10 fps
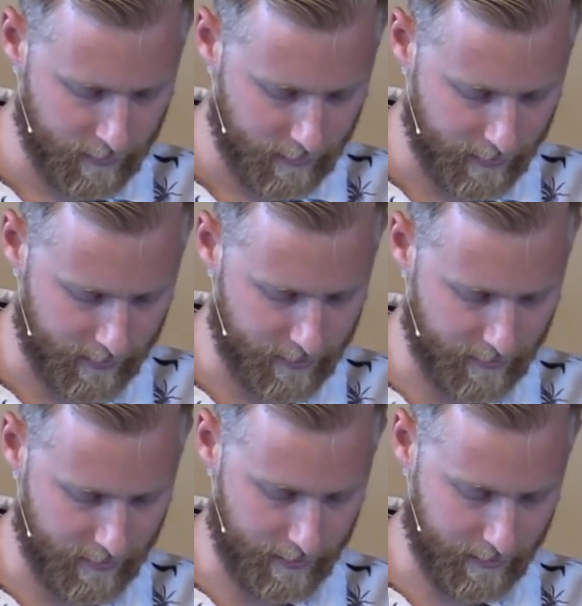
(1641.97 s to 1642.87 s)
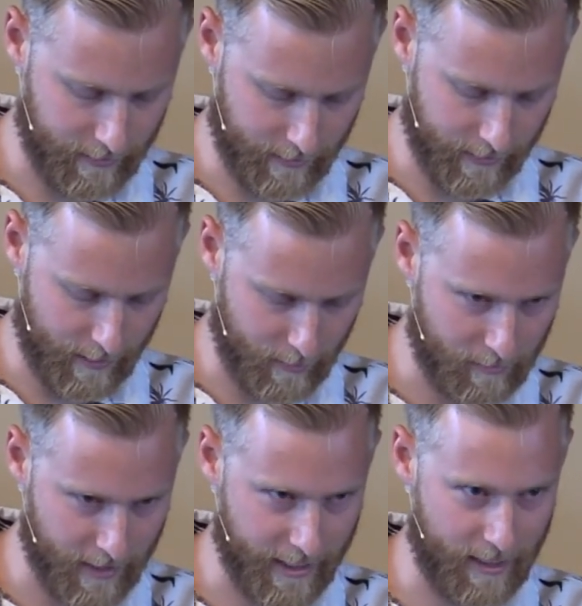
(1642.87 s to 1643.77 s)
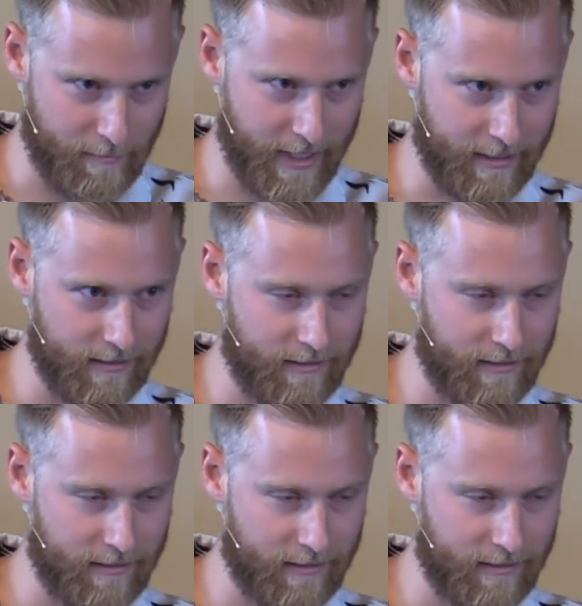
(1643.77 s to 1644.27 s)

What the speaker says: And it's in your name we pray, amen.